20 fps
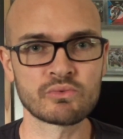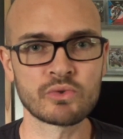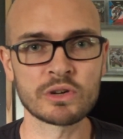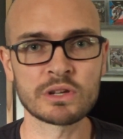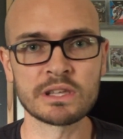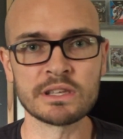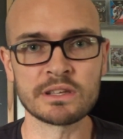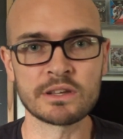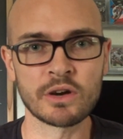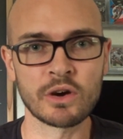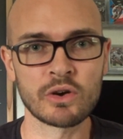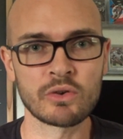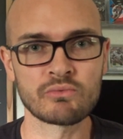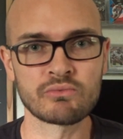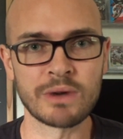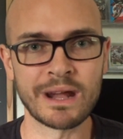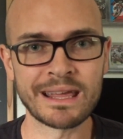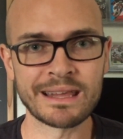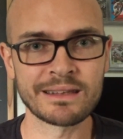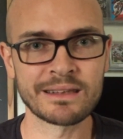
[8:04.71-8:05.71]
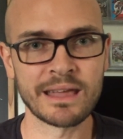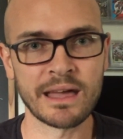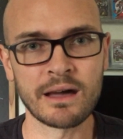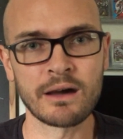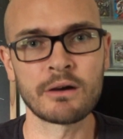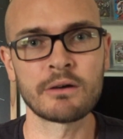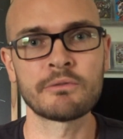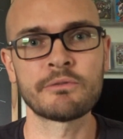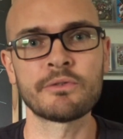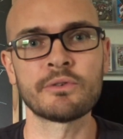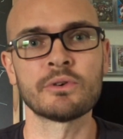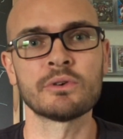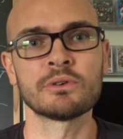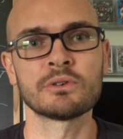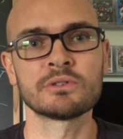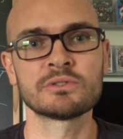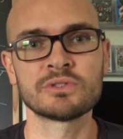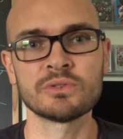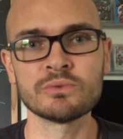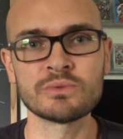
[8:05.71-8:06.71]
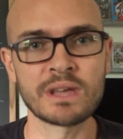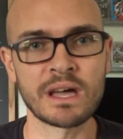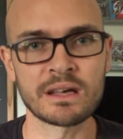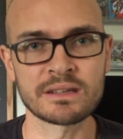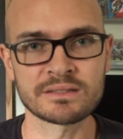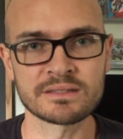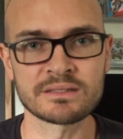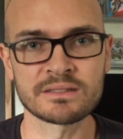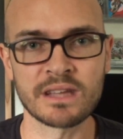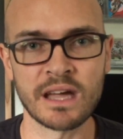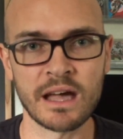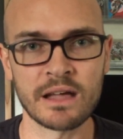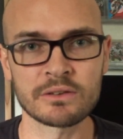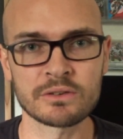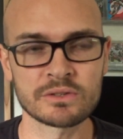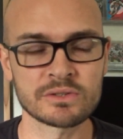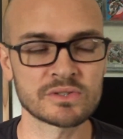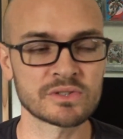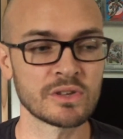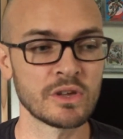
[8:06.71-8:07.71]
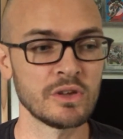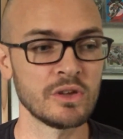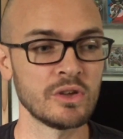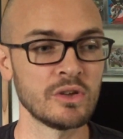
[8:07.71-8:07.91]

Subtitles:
rookie card right now for $2,000